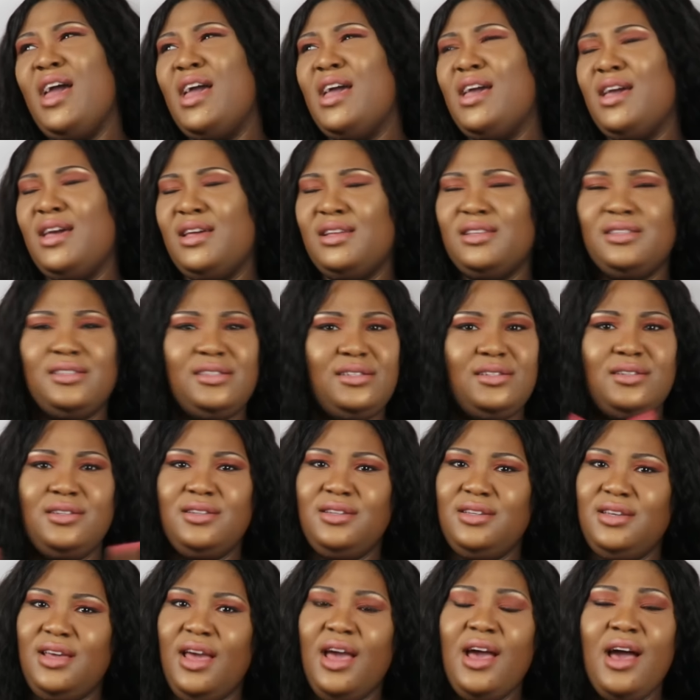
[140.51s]
And
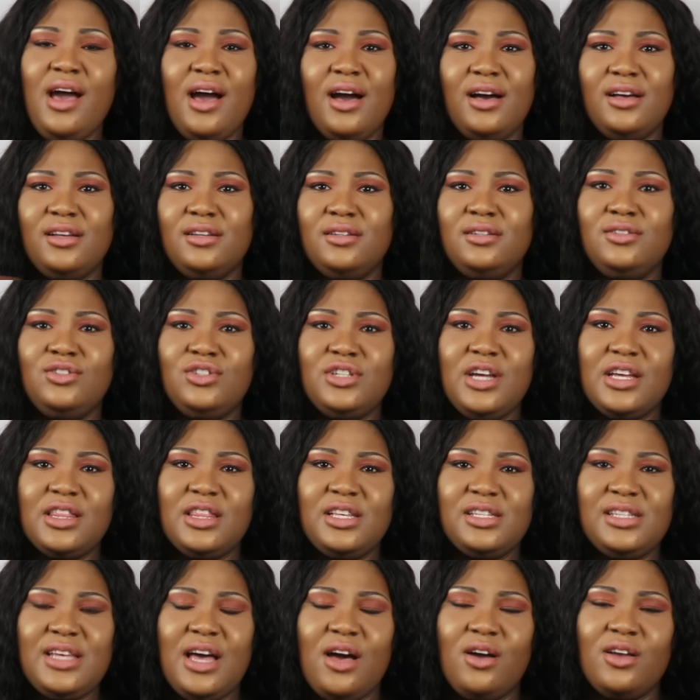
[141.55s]
yeah,
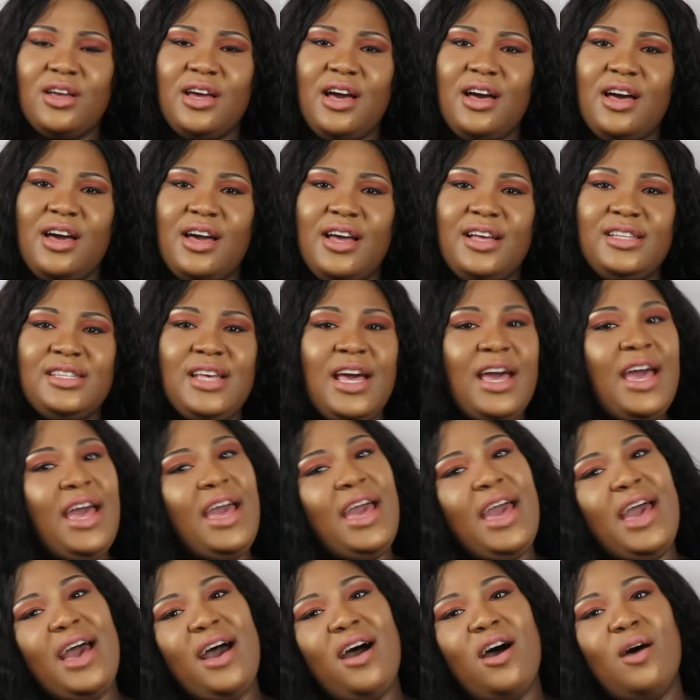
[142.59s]
check this out, guys.
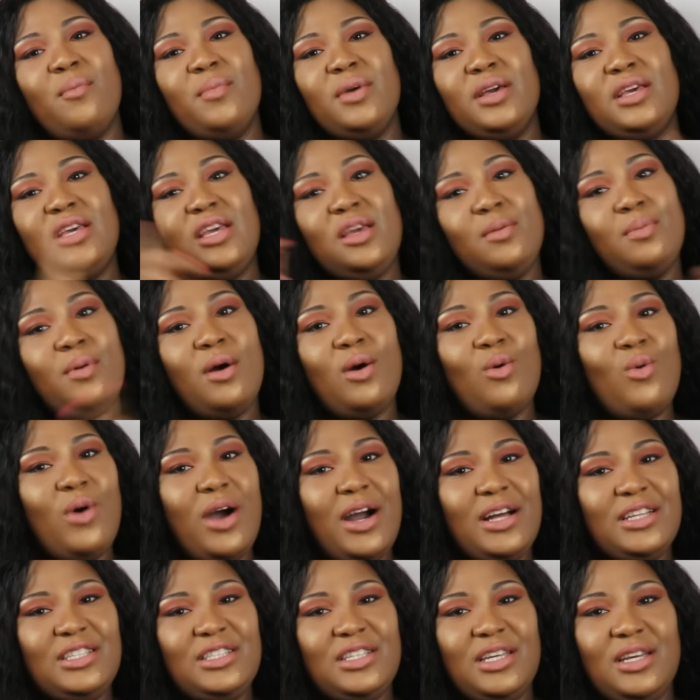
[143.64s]
Um, keep on
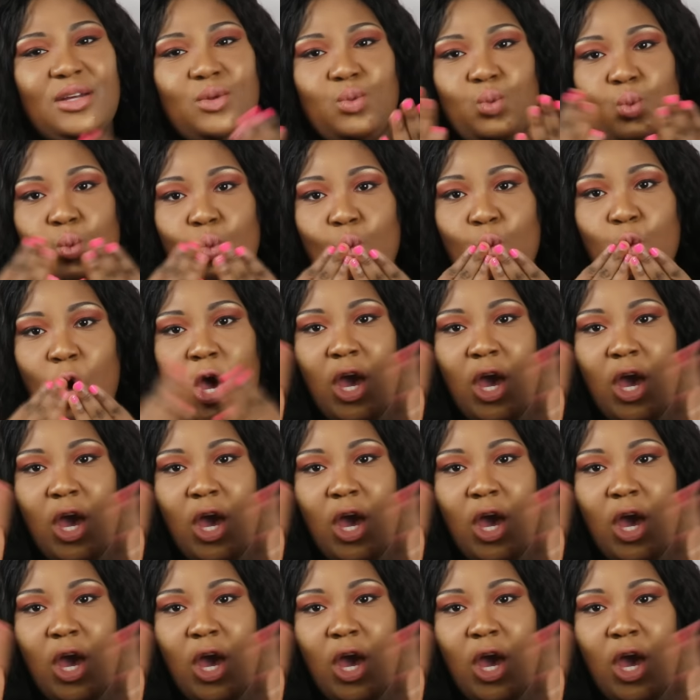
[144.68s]
watching.